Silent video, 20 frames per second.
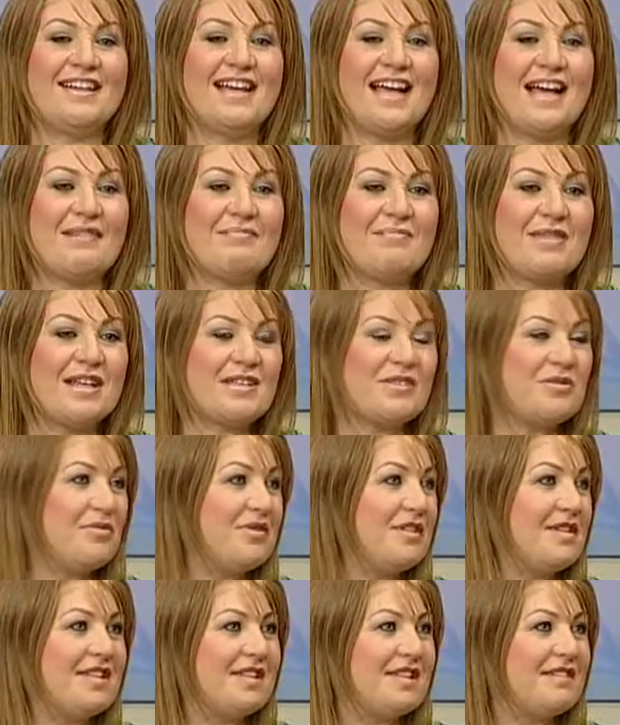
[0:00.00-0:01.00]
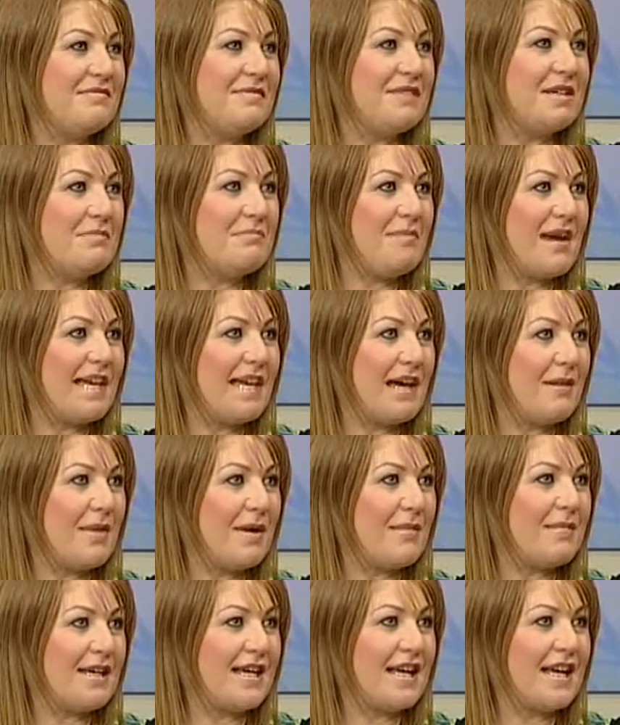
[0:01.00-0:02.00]
um, it's all in the makeup
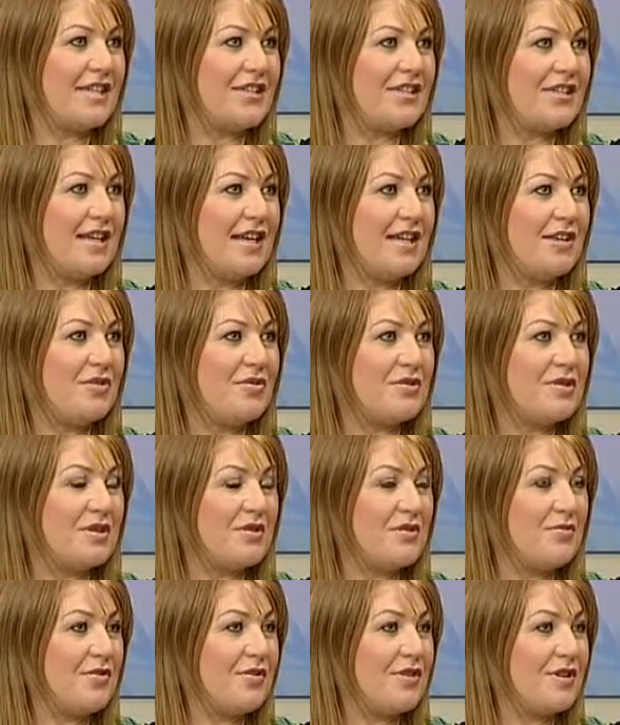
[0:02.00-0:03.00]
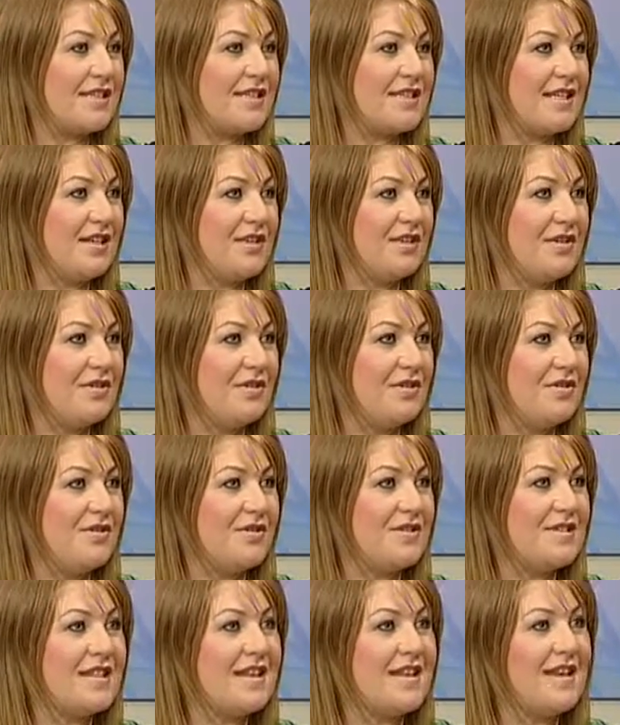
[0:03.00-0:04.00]
application and also the products that you
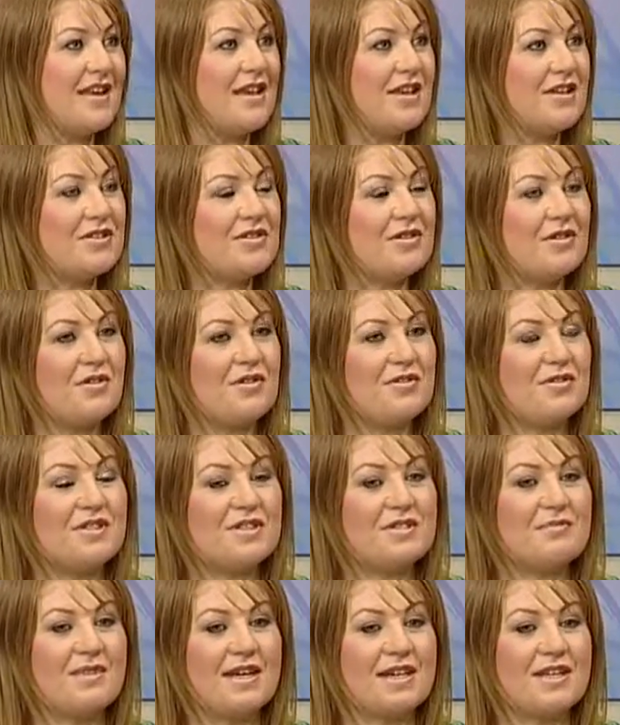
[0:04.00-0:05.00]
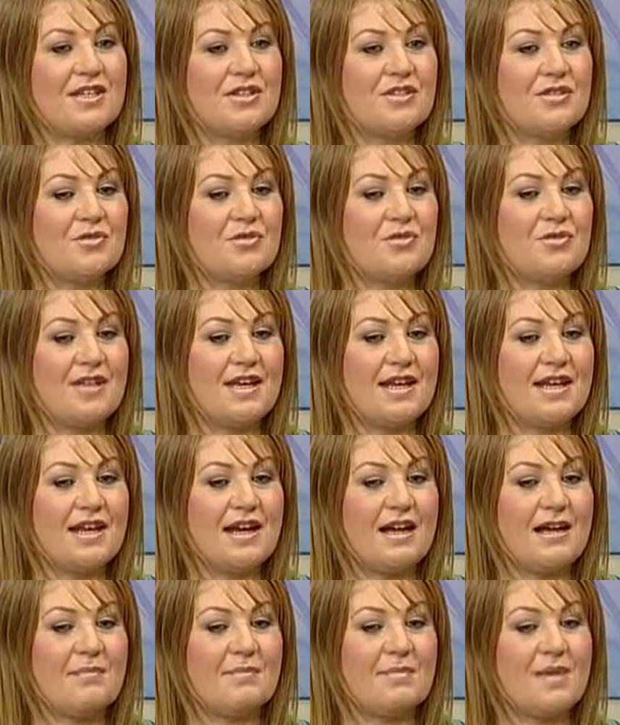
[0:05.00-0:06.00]
use. Mm -hmm. So just making sure that,
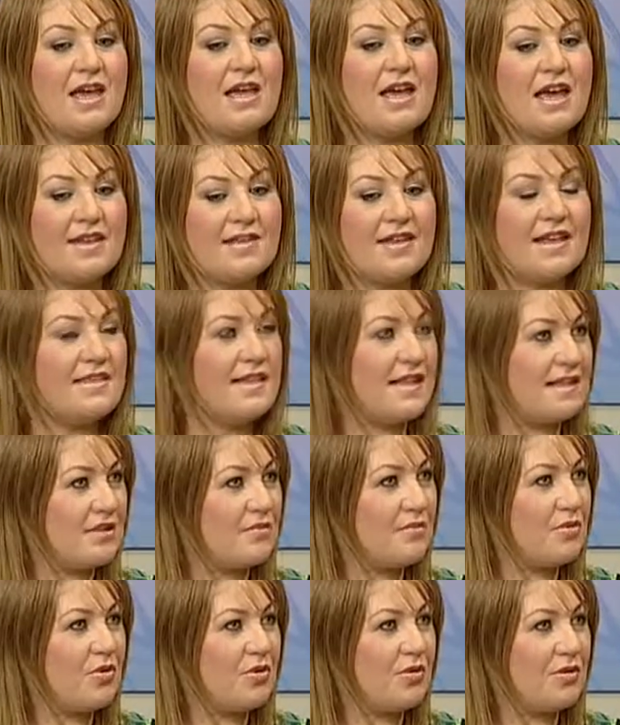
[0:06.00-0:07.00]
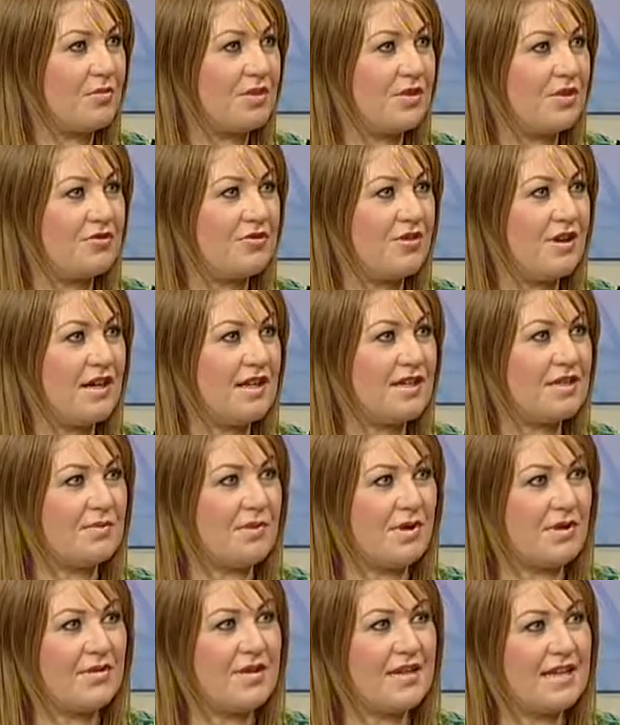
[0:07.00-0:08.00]
um, and that, that's important with the trial as
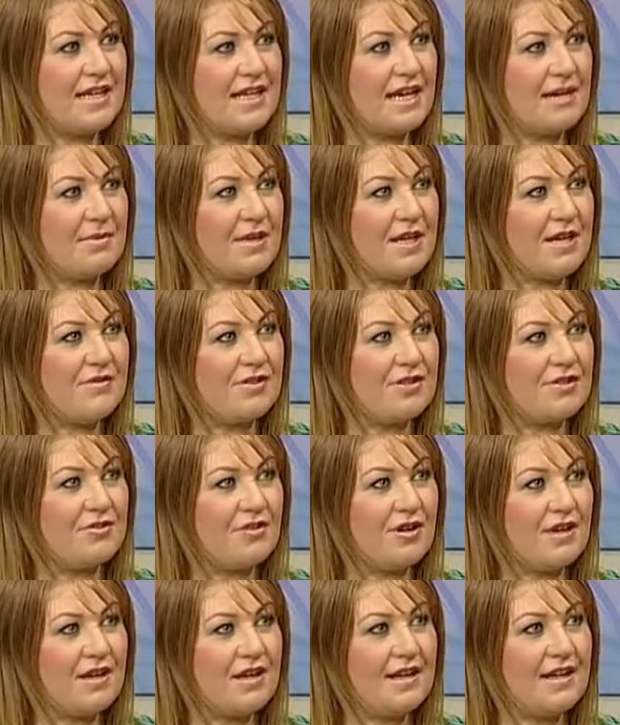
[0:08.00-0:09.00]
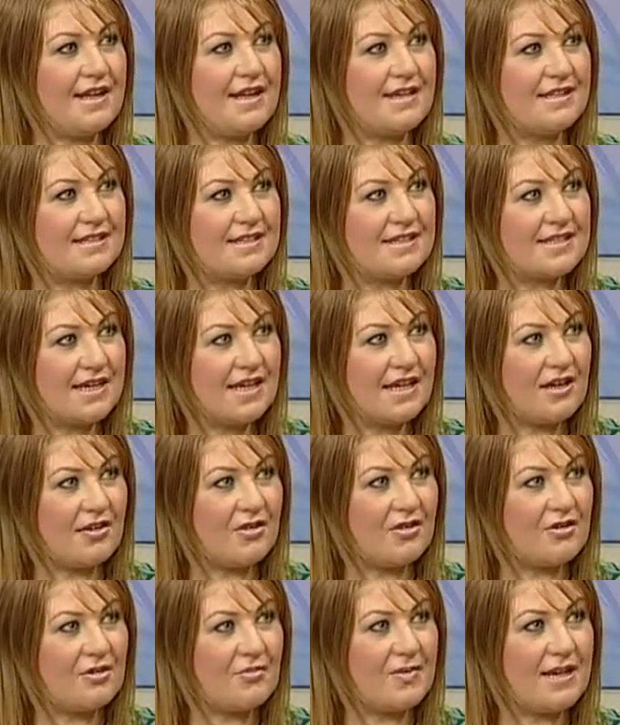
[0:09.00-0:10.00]
well, that you come and have a trial and see how
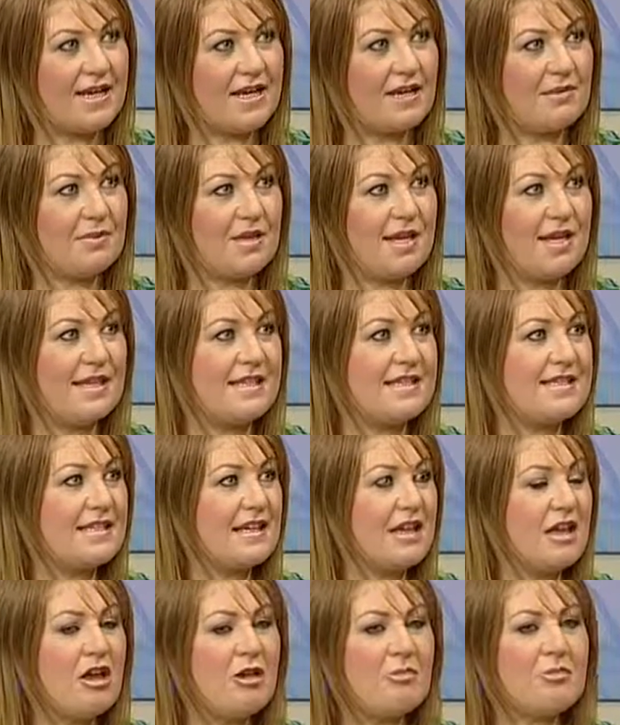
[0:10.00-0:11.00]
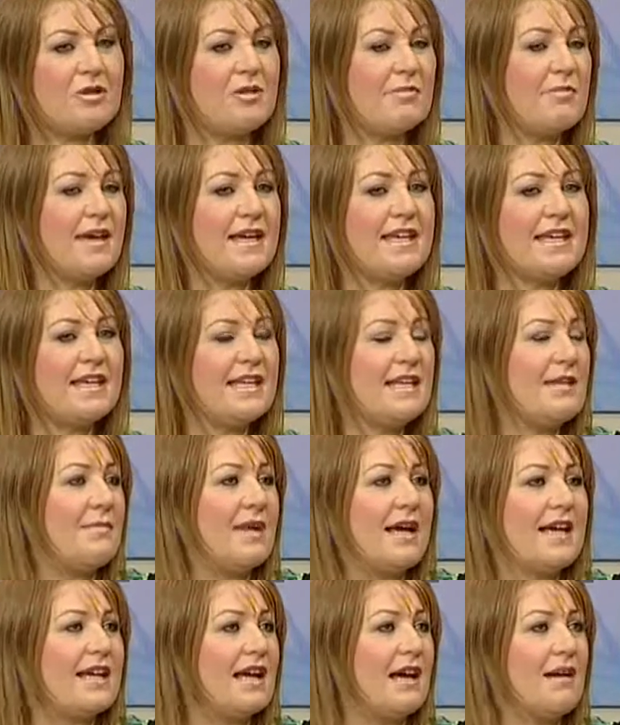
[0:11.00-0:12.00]
long the makeup lasts. But the make any
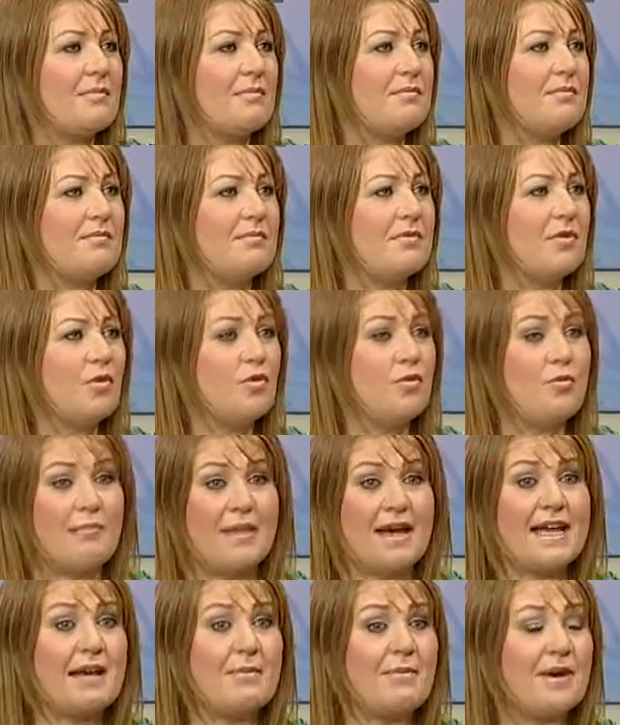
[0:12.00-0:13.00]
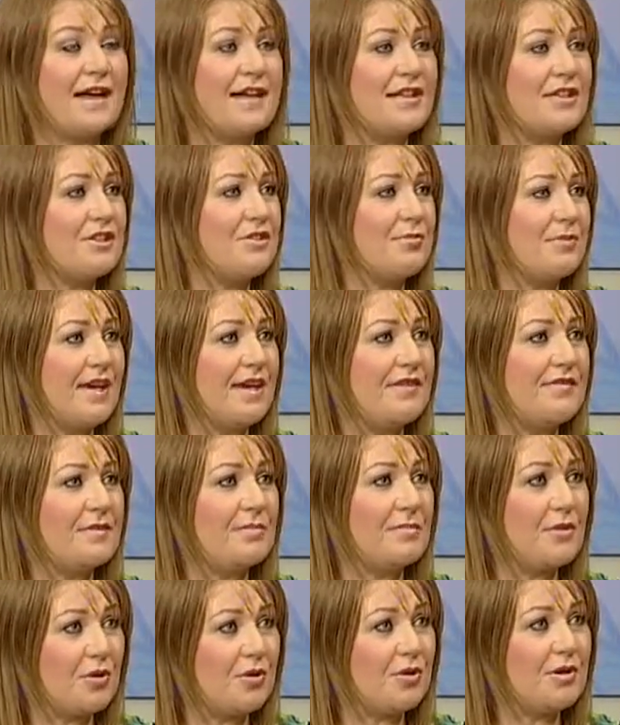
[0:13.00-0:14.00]
makeup or makeup artist should be able to
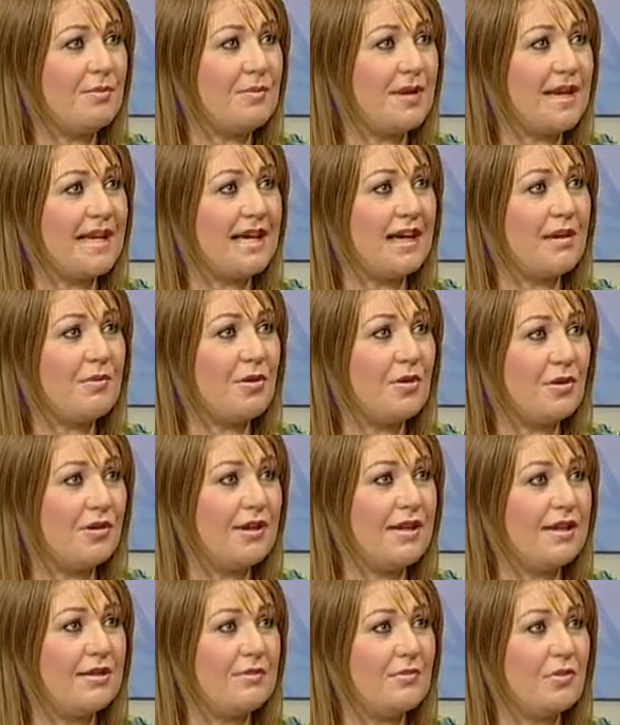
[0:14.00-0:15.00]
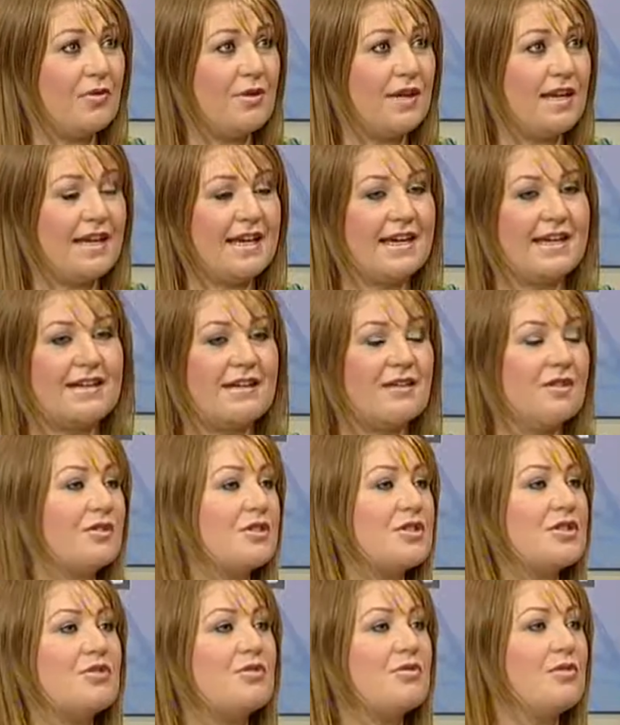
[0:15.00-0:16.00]
put on the makeup early in the morning and it'll
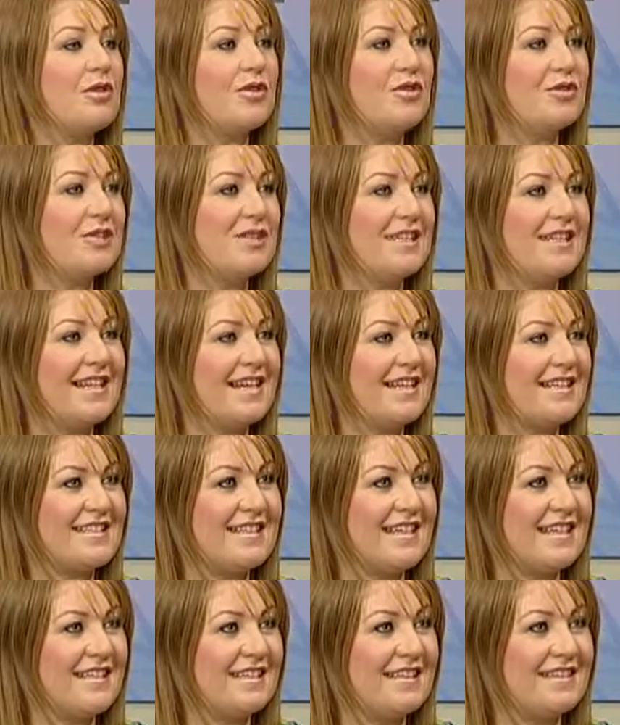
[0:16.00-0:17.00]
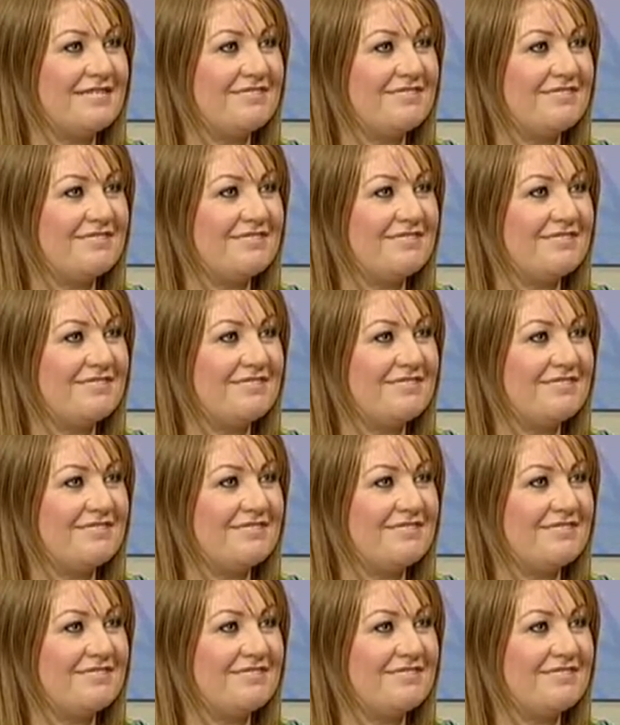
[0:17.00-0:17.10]
still look good 10 hours later.